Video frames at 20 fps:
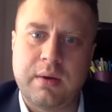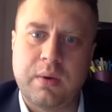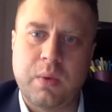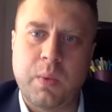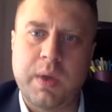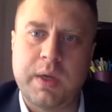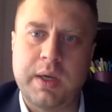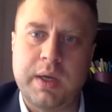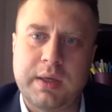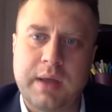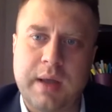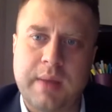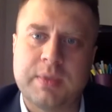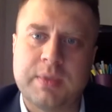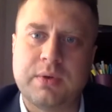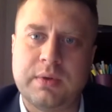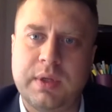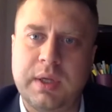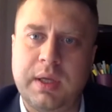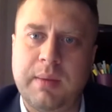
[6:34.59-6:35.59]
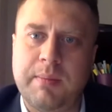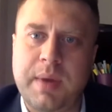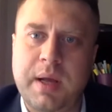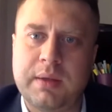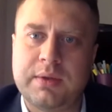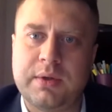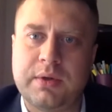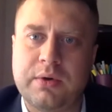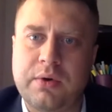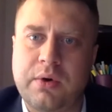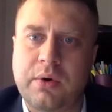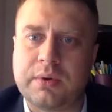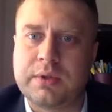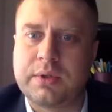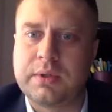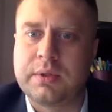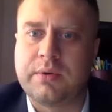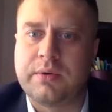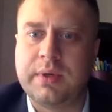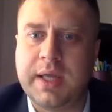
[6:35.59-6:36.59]
when it comes to the Belt and Road
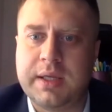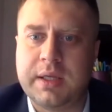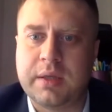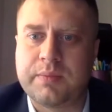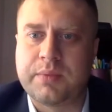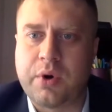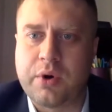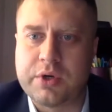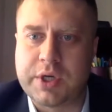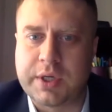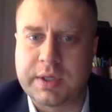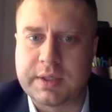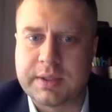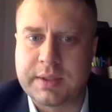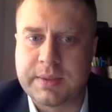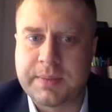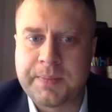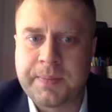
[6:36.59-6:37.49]
related projects.